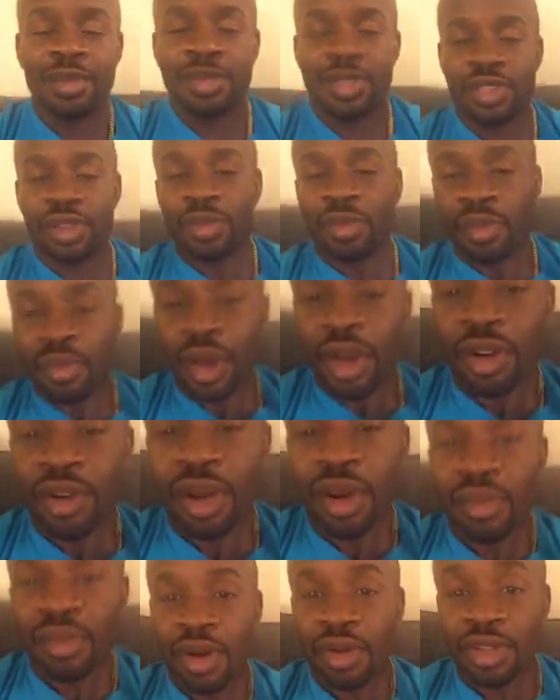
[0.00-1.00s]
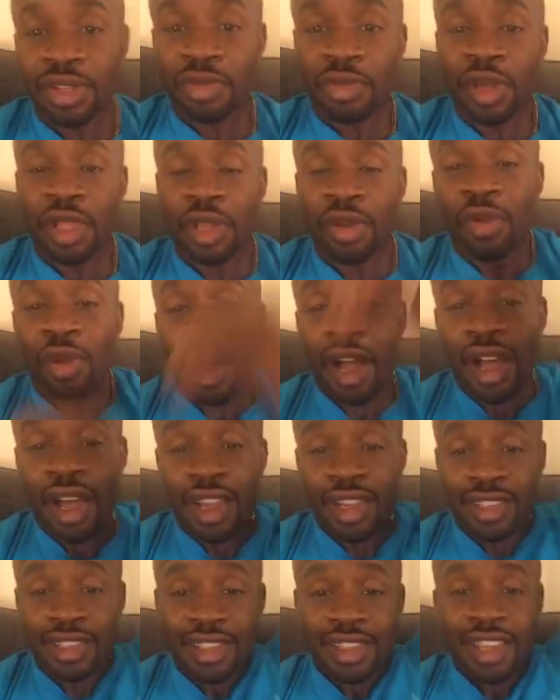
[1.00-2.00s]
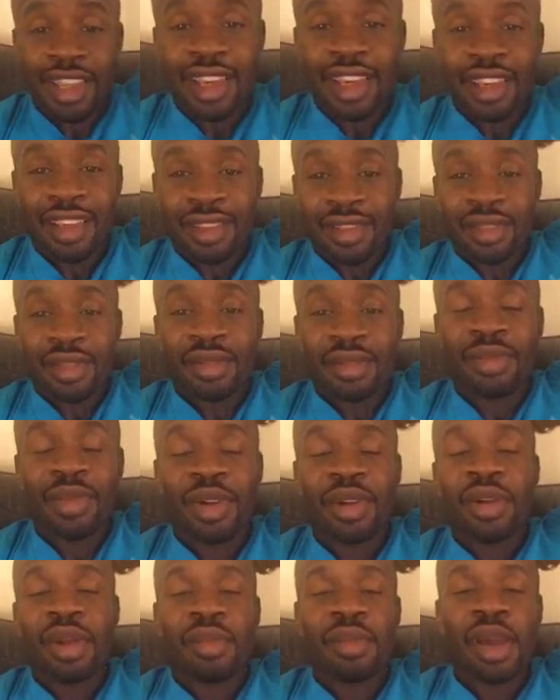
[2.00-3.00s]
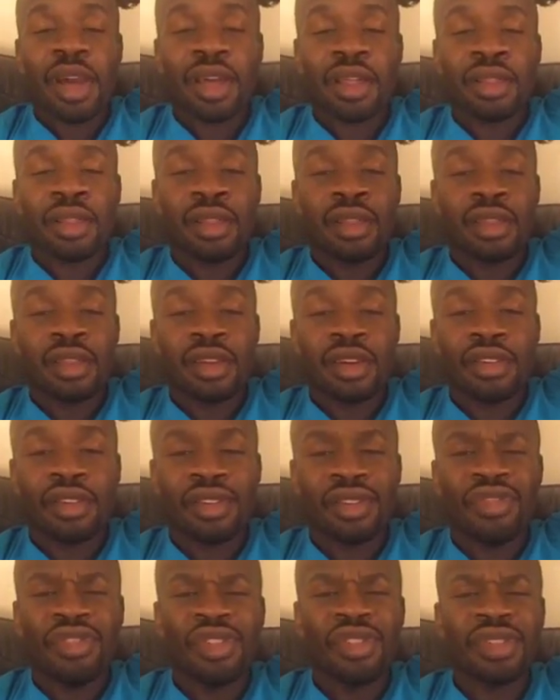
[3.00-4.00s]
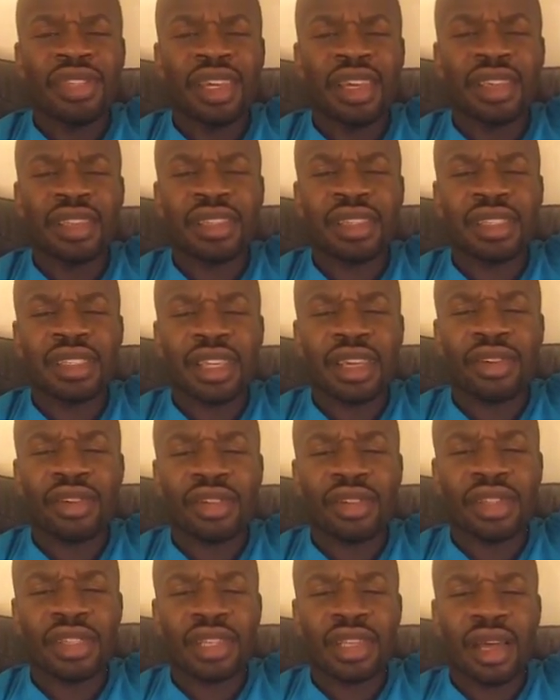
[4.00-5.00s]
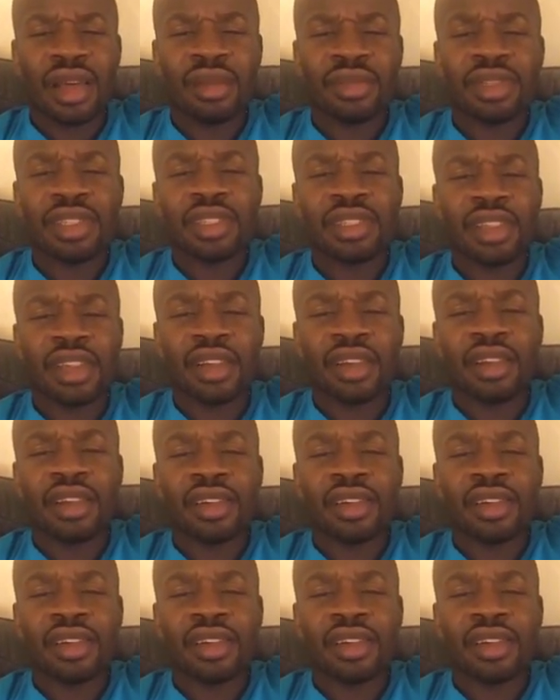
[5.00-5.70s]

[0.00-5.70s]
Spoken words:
So my grandma was really wise, and my grandma had a few sayings she say all the time. She's